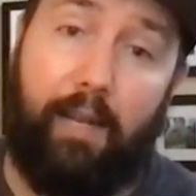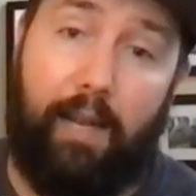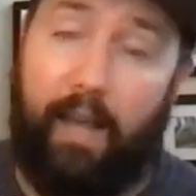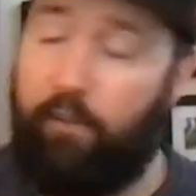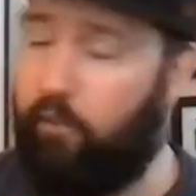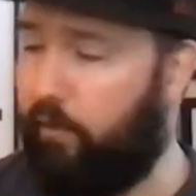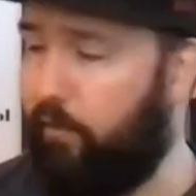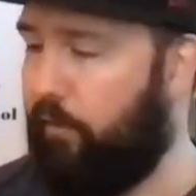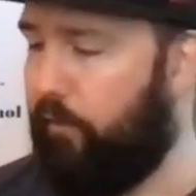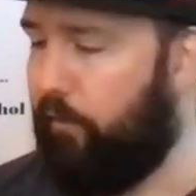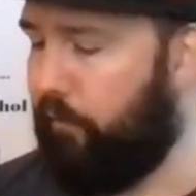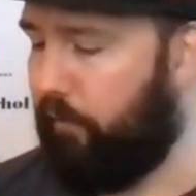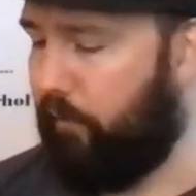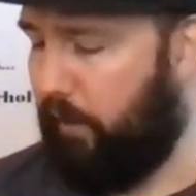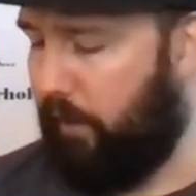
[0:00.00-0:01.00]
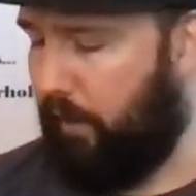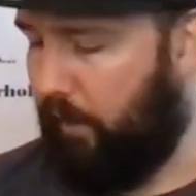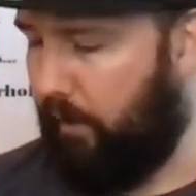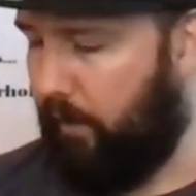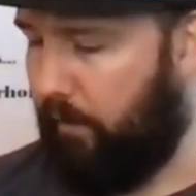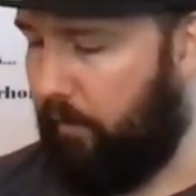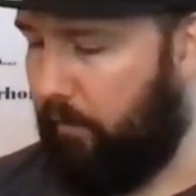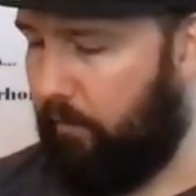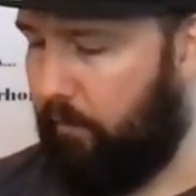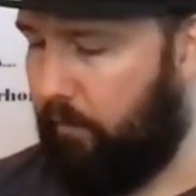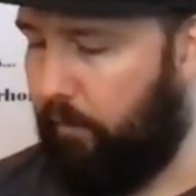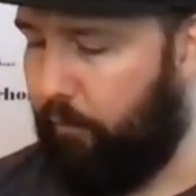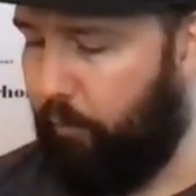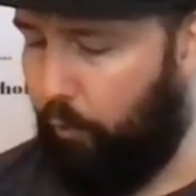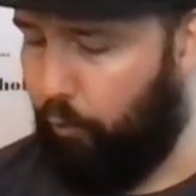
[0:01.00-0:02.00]
Legends uh,
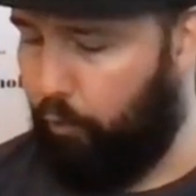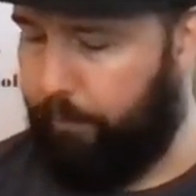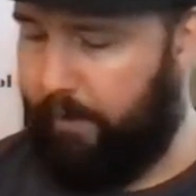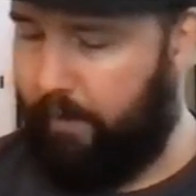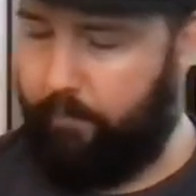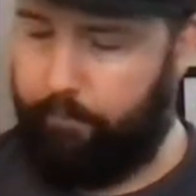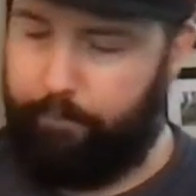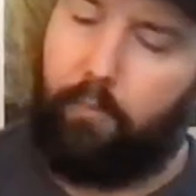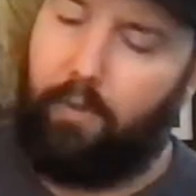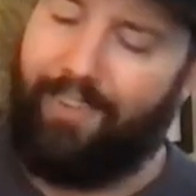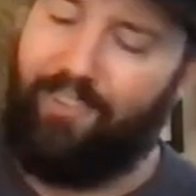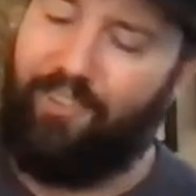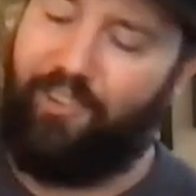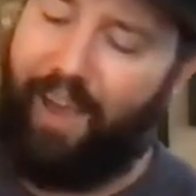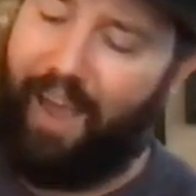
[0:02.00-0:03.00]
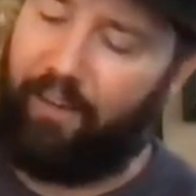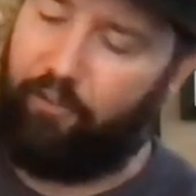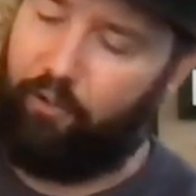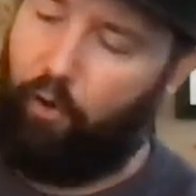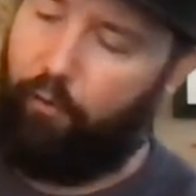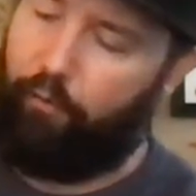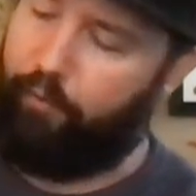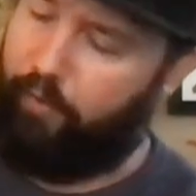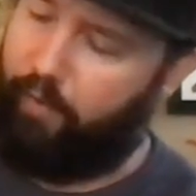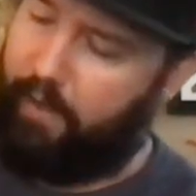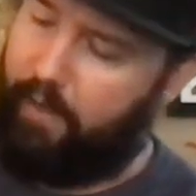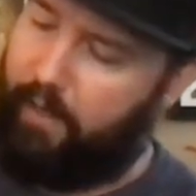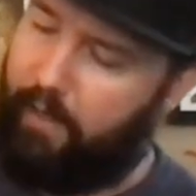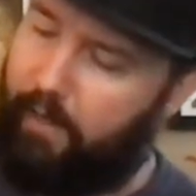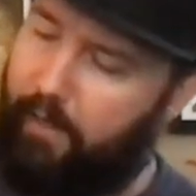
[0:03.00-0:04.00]
have all been checked off
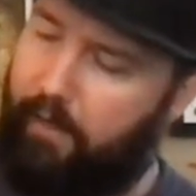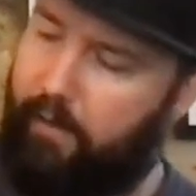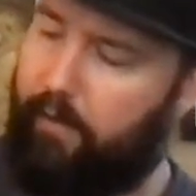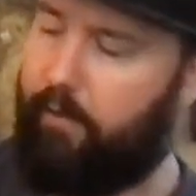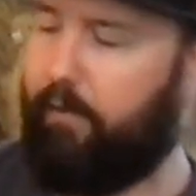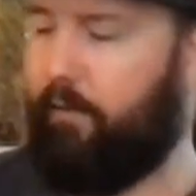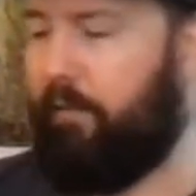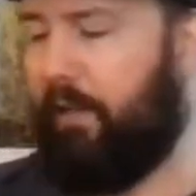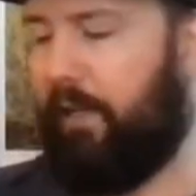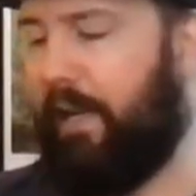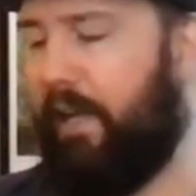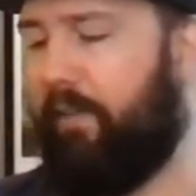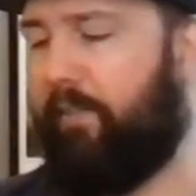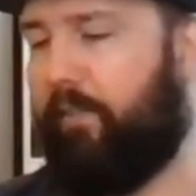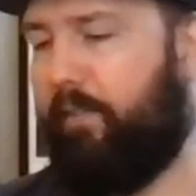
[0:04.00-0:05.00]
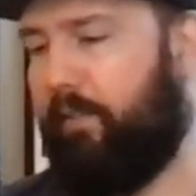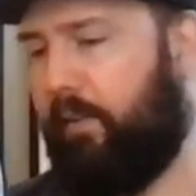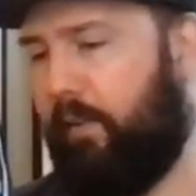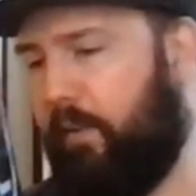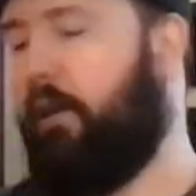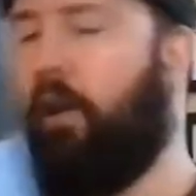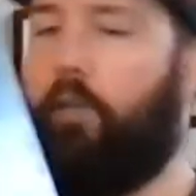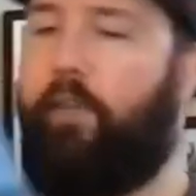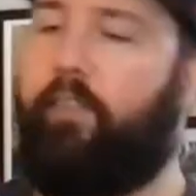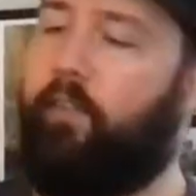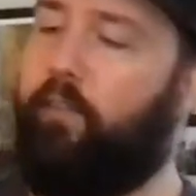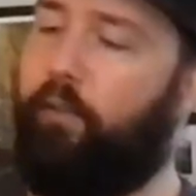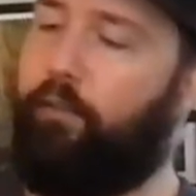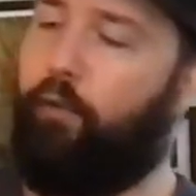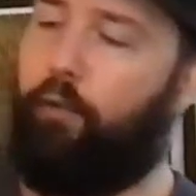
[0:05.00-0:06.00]
the uh, the list. You know, this
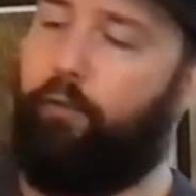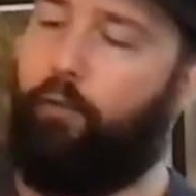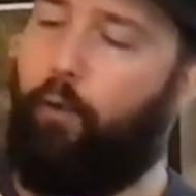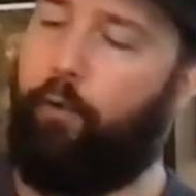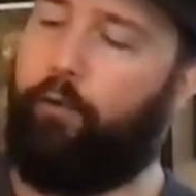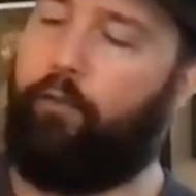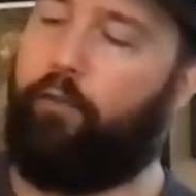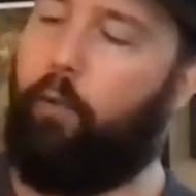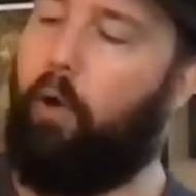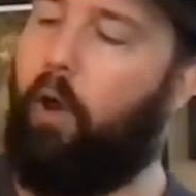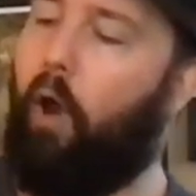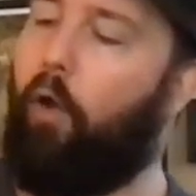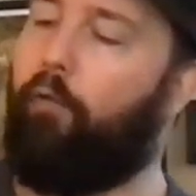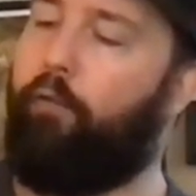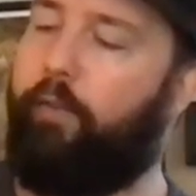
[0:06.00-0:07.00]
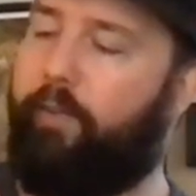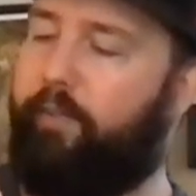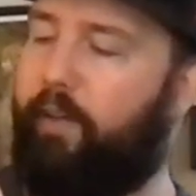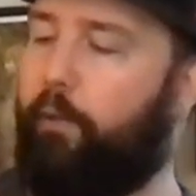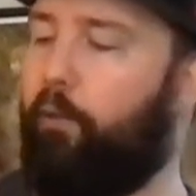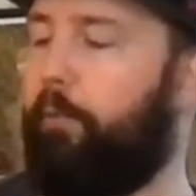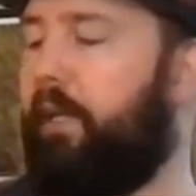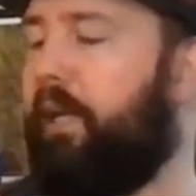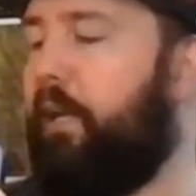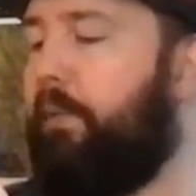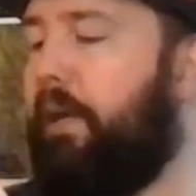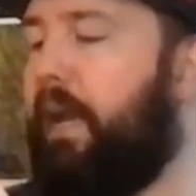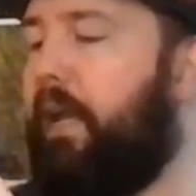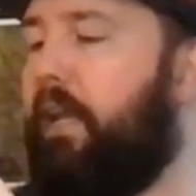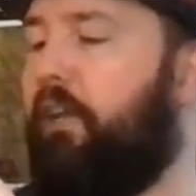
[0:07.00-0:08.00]
is the Full Force, so I obviously will be
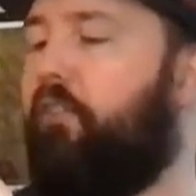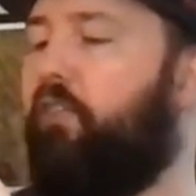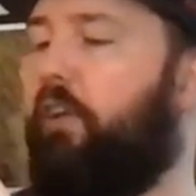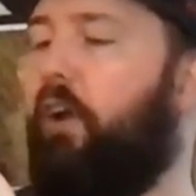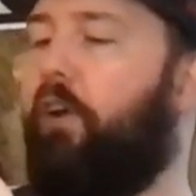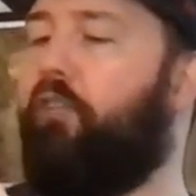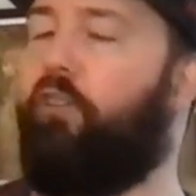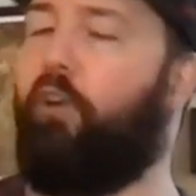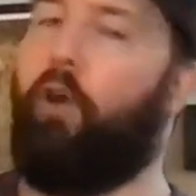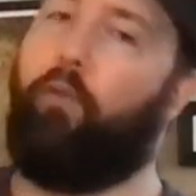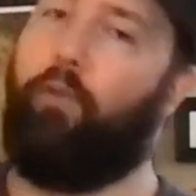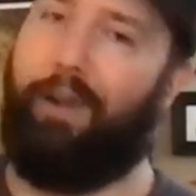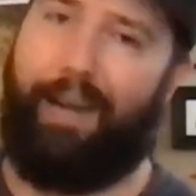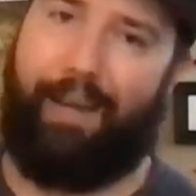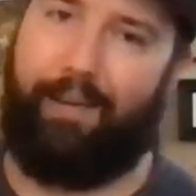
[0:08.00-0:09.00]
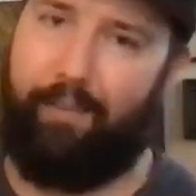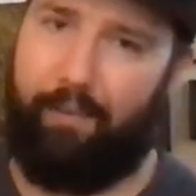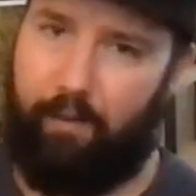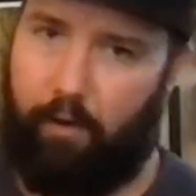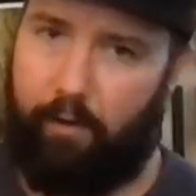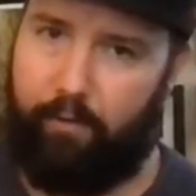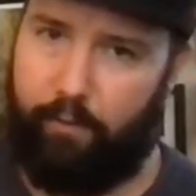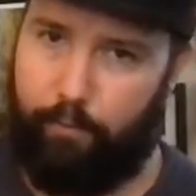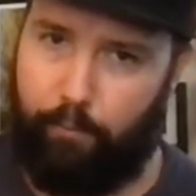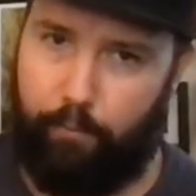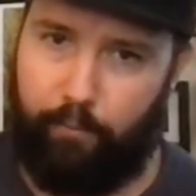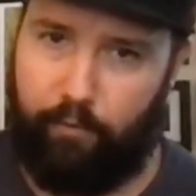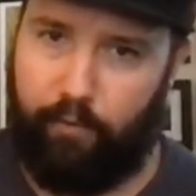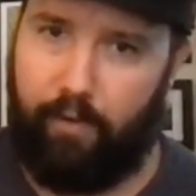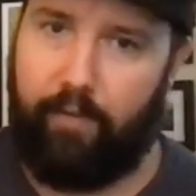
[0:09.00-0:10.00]
keeping any G I Joe related
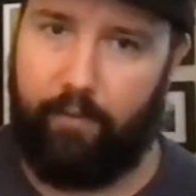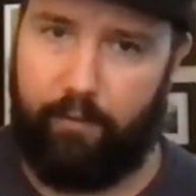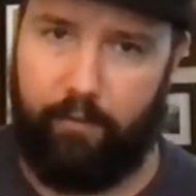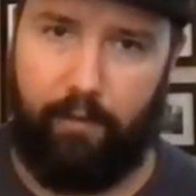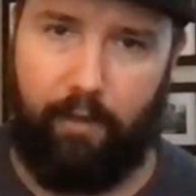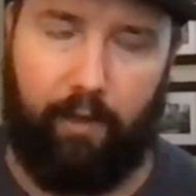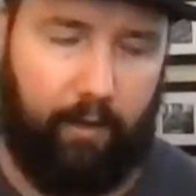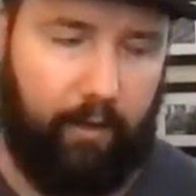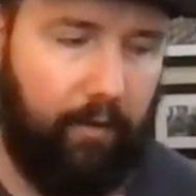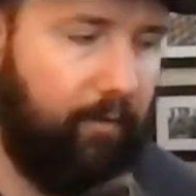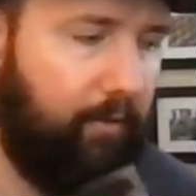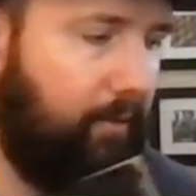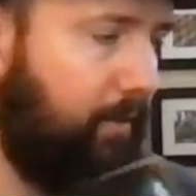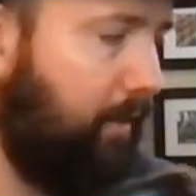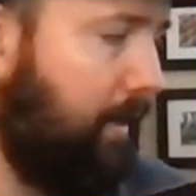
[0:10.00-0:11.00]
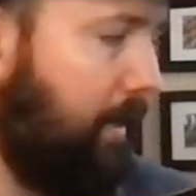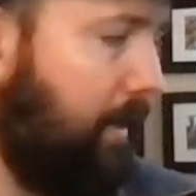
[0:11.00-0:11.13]
items till last.